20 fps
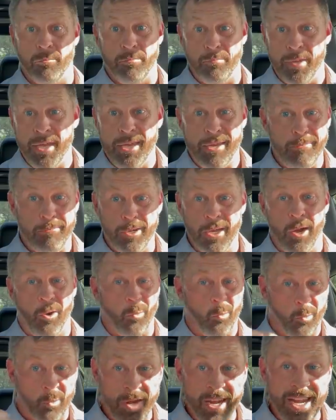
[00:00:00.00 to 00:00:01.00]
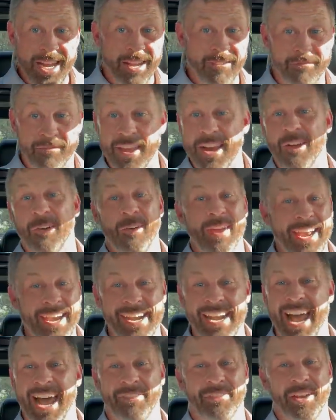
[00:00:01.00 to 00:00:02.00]
be, you know,
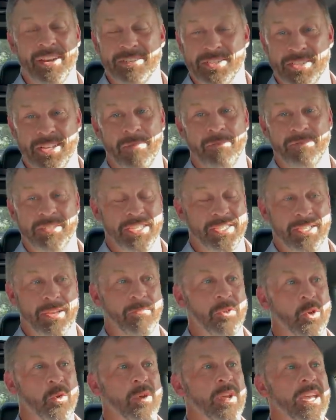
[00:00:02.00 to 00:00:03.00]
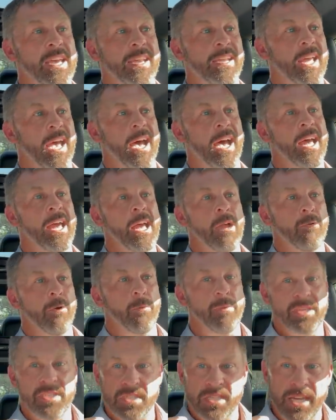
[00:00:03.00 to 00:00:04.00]
reinvigorated out there to some degree? And will
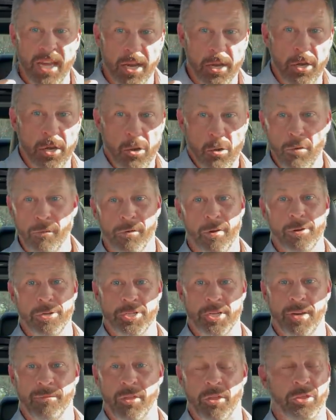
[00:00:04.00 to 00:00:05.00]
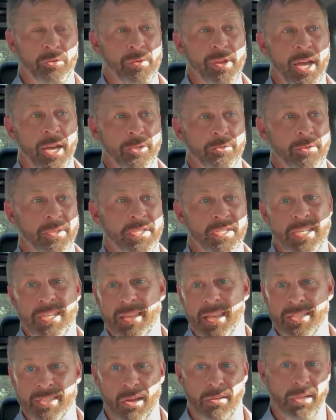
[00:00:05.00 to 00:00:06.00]
we see a new version of the 300C
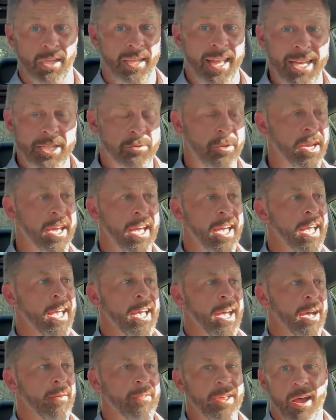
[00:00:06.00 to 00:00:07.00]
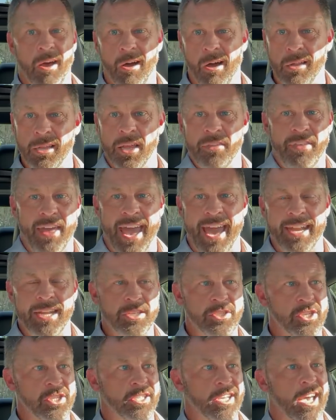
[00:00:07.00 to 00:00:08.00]
that's all electric? I mean, all of that
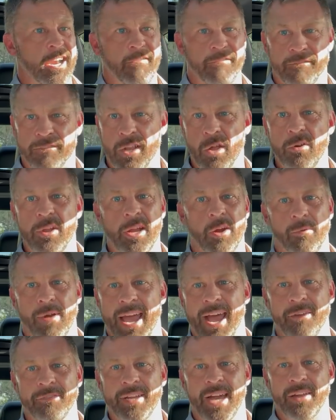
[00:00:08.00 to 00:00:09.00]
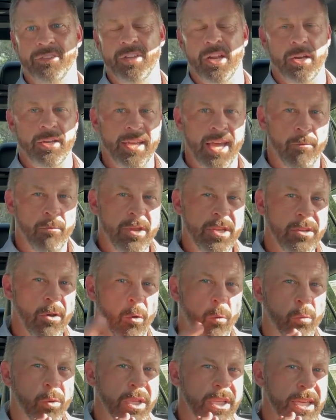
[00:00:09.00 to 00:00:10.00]
is just kind of floating around out there, yet we
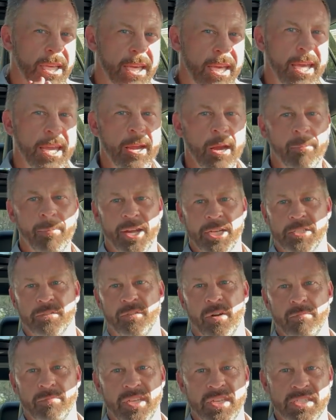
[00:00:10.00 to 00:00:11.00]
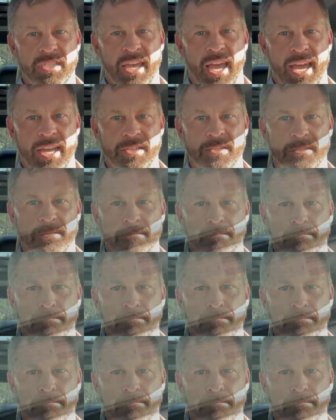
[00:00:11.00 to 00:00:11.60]
don't really hear much from these guys.